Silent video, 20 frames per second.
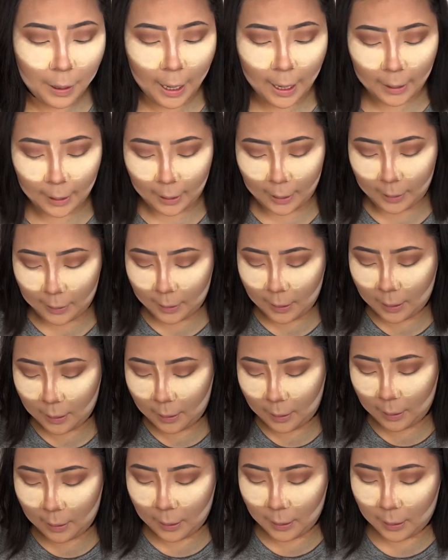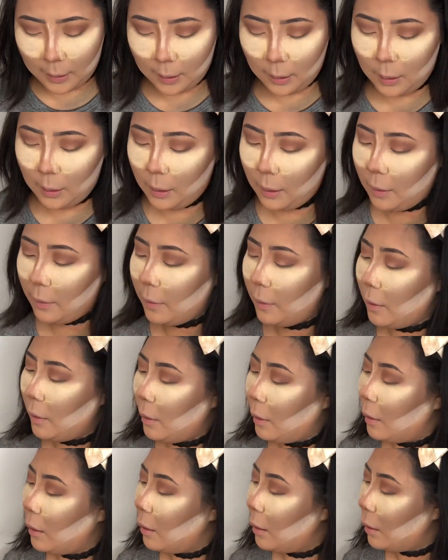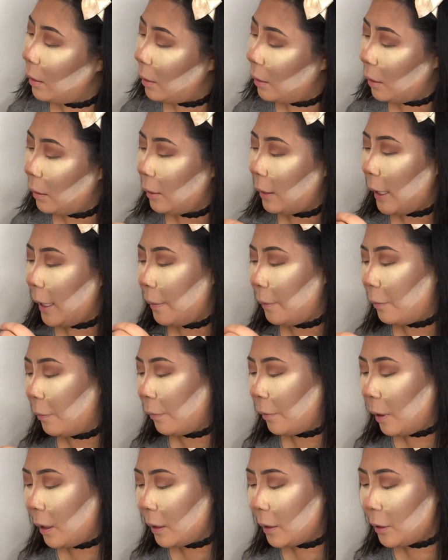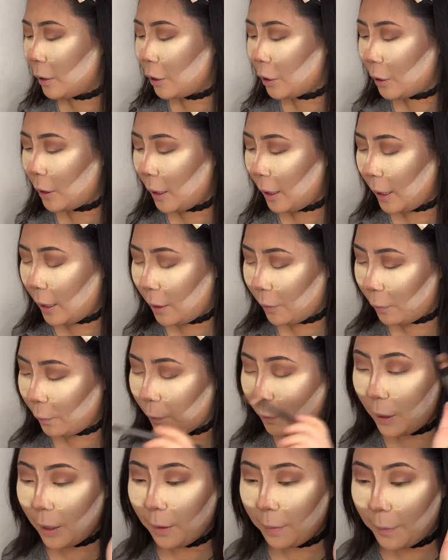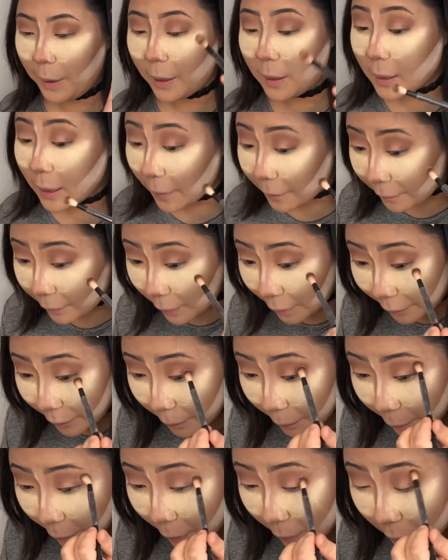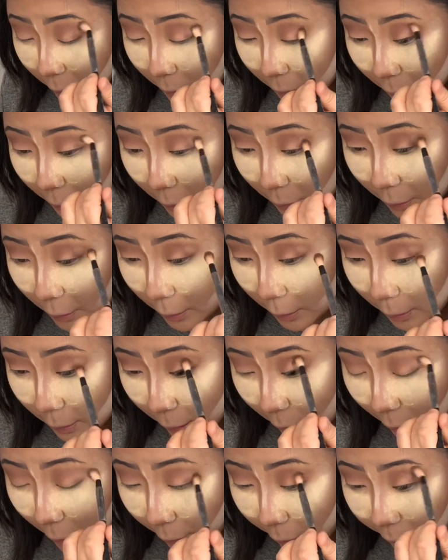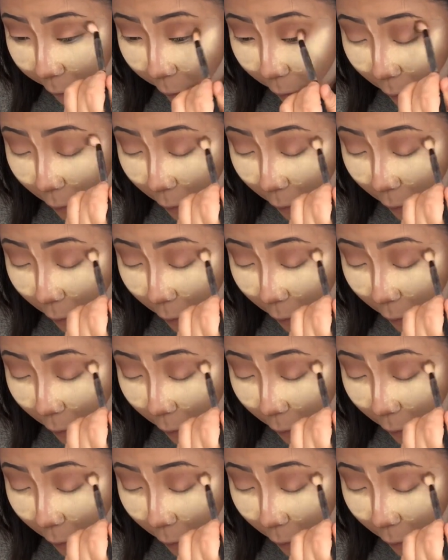back into this light bronze shade with my same fluffy brush to just kind of